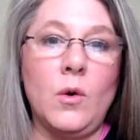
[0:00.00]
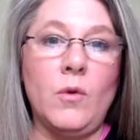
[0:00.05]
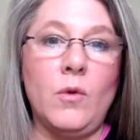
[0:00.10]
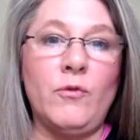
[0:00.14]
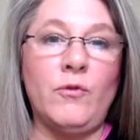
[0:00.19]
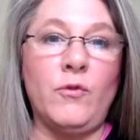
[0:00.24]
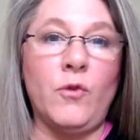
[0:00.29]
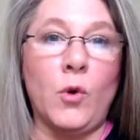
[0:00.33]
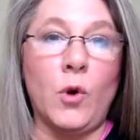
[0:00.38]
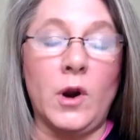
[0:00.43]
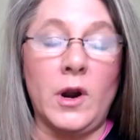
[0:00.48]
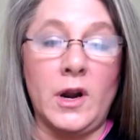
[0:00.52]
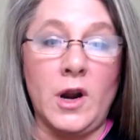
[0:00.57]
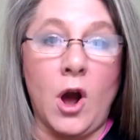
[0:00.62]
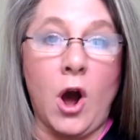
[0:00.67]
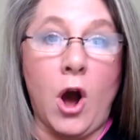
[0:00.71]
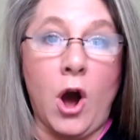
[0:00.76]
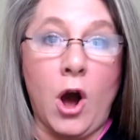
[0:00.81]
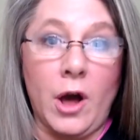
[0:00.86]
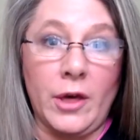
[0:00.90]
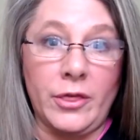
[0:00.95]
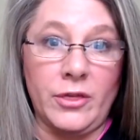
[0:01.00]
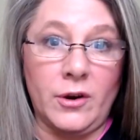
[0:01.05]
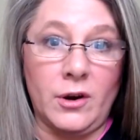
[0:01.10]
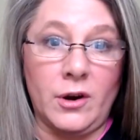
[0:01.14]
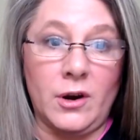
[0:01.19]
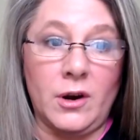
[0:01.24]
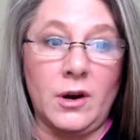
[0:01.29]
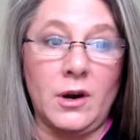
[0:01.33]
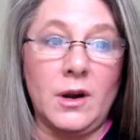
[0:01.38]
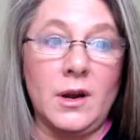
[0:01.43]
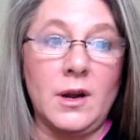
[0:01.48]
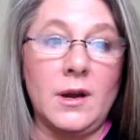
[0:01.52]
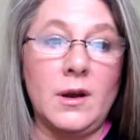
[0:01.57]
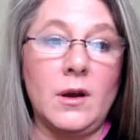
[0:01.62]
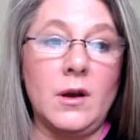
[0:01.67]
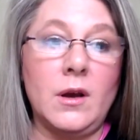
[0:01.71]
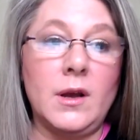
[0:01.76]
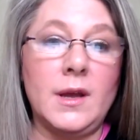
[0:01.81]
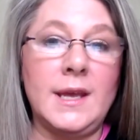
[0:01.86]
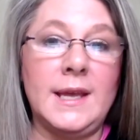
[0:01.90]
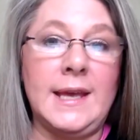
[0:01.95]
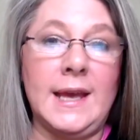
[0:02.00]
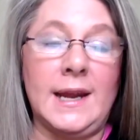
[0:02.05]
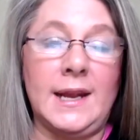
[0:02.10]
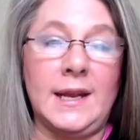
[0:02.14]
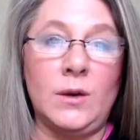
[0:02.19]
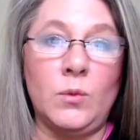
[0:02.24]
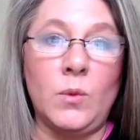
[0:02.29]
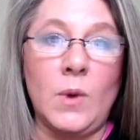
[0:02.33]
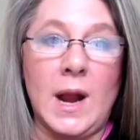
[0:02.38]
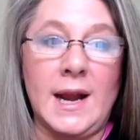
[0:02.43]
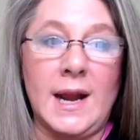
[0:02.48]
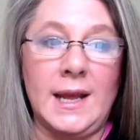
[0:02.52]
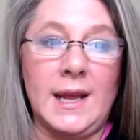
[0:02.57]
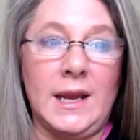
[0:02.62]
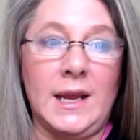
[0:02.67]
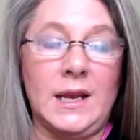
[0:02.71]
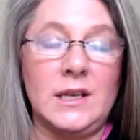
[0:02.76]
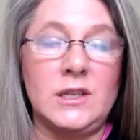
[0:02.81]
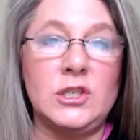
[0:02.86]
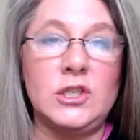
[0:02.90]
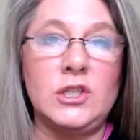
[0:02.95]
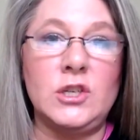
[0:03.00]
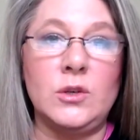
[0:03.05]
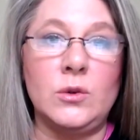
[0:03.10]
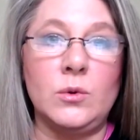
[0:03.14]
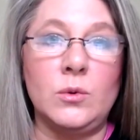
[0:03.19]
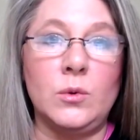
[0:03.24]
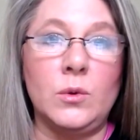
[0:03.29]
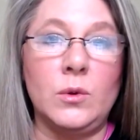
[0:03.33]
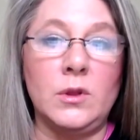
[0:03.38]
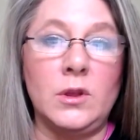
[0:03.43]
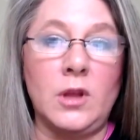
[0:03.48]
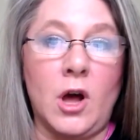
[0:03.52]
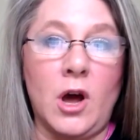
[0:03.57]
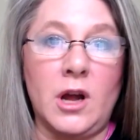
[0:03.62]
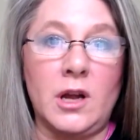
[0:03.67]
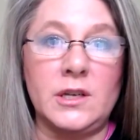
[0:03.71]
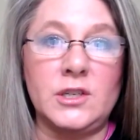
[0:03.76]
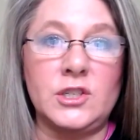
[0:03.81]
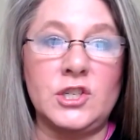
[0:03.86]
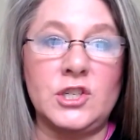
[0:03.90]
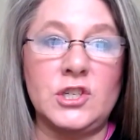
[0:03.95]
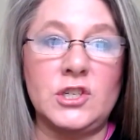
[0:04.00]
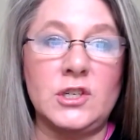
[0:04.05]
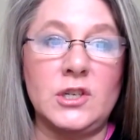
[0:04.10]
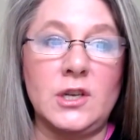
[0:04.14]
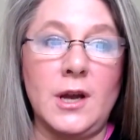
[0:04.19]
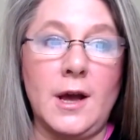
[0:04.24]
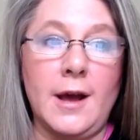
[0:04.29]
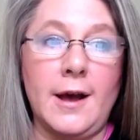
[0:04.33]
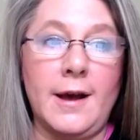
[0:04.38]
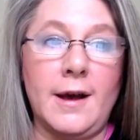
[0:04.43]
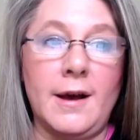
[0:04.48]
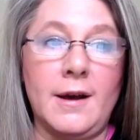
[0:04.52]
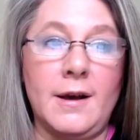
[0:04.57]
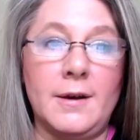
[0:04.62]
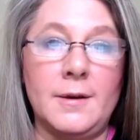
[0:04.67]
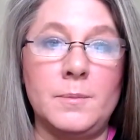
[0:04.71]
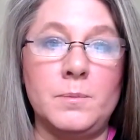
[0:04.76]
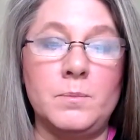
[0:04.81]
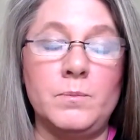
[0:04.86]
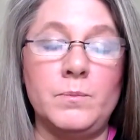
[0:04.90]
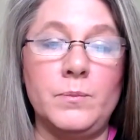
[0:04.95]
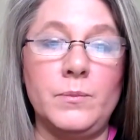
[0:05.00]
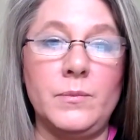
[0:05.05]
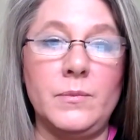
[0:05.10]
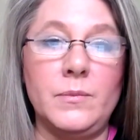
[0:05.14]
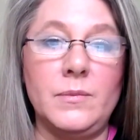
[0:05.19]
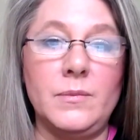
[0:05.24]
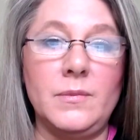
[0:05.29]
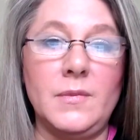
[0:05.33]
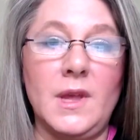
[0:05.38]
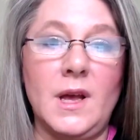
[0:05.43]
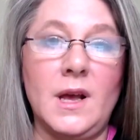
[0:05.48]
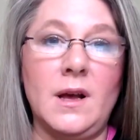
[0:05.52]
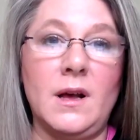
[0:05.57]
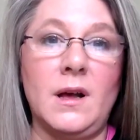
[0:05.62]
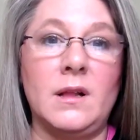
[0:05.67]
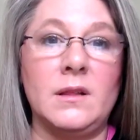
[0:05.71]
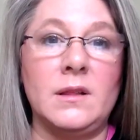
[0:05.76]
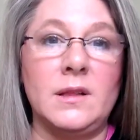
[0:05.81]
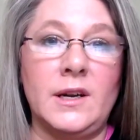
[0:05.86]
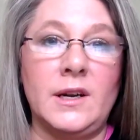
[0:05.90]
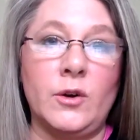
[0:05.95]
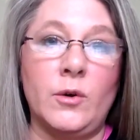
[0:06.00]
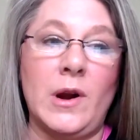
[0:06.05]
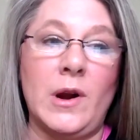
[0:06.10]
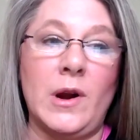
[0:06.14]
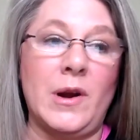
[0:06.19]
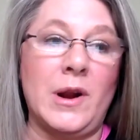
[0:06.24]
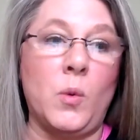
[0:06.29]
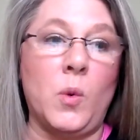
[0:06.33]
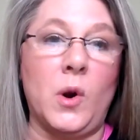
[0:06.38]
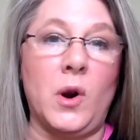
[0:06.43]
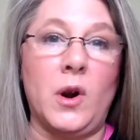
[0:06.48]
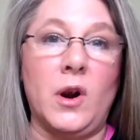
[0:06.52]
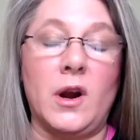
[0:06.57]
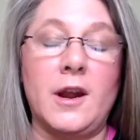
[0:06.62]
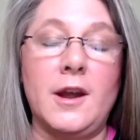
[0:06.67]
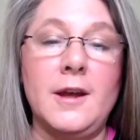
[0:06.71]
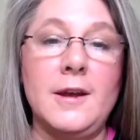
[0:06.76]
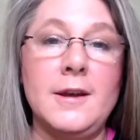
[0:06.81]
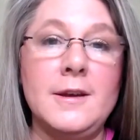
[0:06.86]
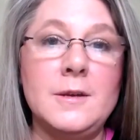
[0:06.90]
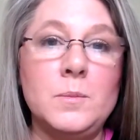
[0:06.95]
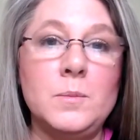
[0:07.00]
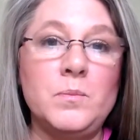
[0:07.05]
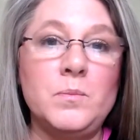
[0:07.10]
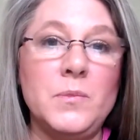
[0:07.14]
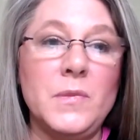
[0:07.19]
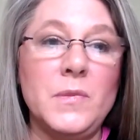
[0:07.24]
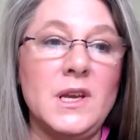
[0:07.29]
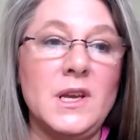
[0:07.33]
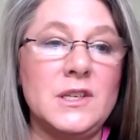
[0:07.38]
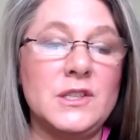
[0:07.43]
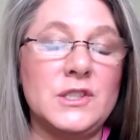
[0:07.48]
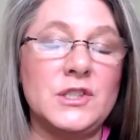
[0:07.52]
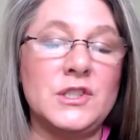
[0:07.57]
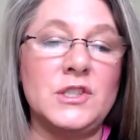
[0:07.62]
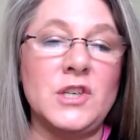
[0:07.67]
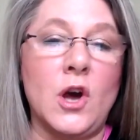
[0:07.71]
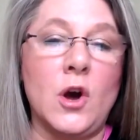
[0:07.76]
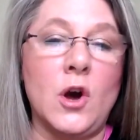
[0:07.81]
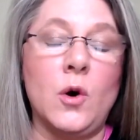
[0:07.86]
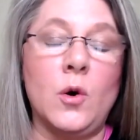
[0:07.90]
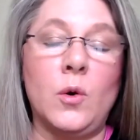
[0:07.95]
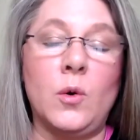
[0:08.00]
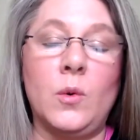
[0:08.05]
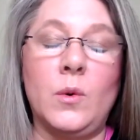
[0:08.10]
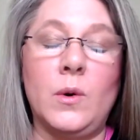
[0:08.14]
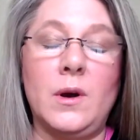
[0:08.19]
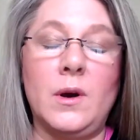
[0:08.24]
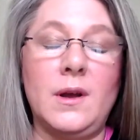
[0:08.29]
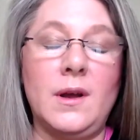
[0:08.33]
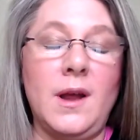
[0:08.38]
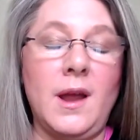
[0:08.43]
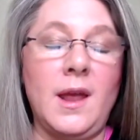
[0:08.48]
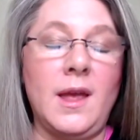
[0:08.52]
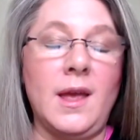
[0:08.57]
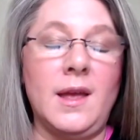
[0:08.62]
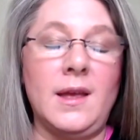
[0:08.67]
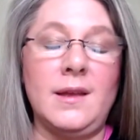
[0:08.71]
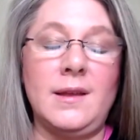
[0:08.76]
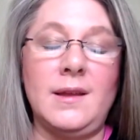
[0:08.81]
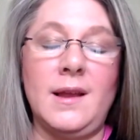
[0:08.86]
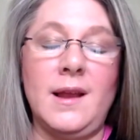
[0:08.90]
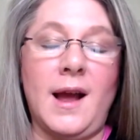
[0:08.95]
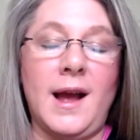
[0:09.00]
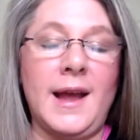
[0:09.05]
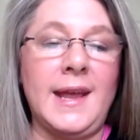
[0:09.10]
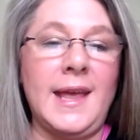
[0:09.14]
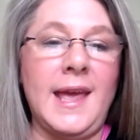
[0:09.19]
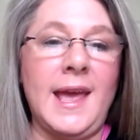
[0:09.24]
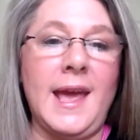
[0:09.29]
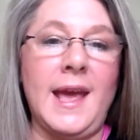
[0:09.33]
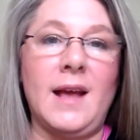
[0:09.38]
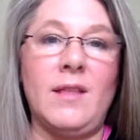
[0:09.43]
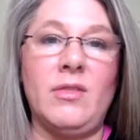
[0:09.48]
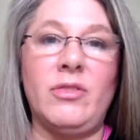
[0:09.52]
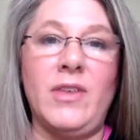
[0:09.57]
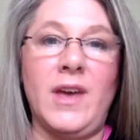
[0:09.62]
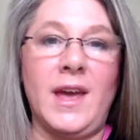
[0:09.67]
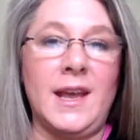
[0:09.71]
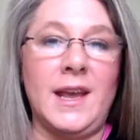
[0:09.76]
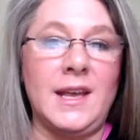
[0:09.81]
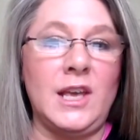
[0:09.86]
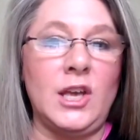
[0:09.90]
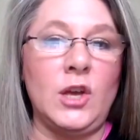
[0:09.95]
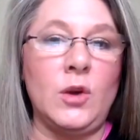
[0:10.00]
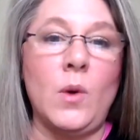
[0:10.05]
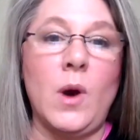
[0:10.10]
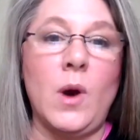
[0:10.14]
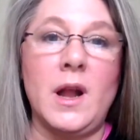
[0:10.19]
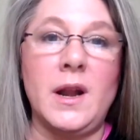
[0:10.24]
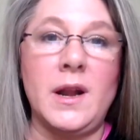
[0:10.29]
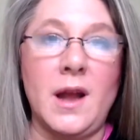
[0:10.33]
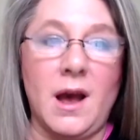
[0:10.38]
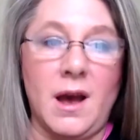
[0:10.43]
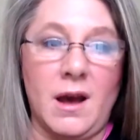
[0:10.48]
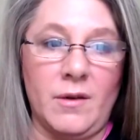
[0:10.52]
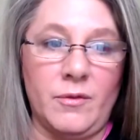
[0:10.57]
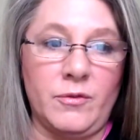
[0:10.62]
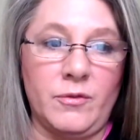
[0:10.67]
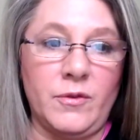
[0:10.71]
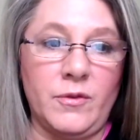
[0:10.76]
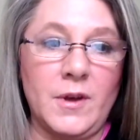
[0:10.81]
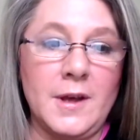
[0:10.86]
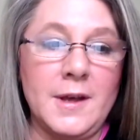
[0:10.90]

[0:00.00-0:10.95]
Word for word: for an author getting ready to launch um, a literary work. So I can't thank you enough.